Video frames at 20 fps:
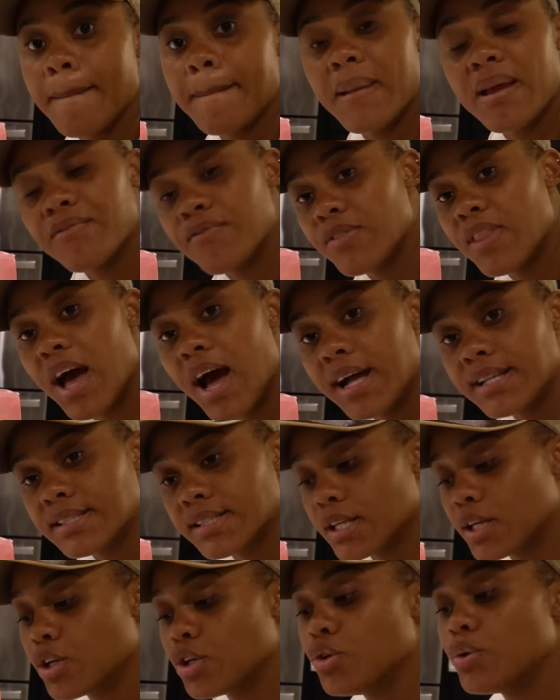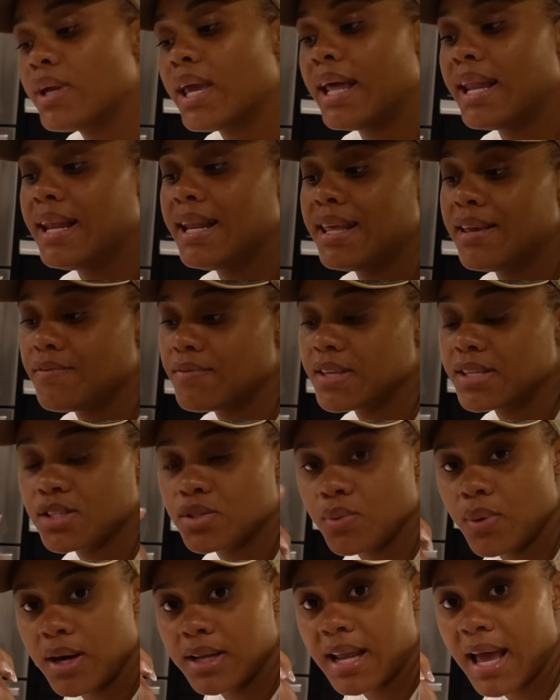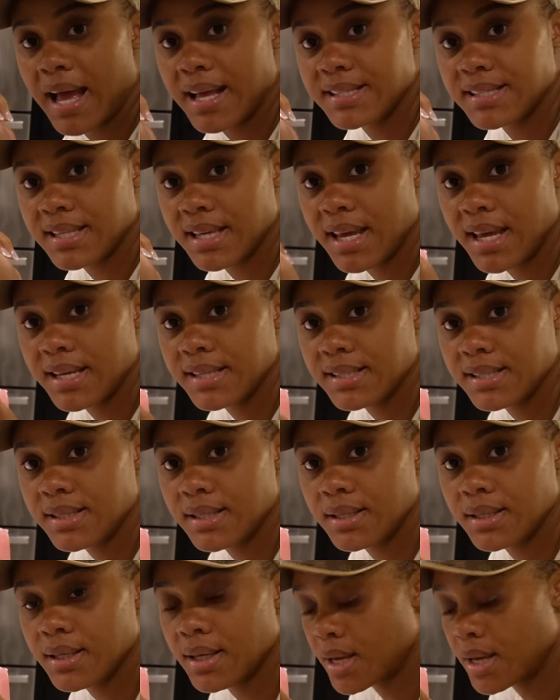If not, you can leave this one as is.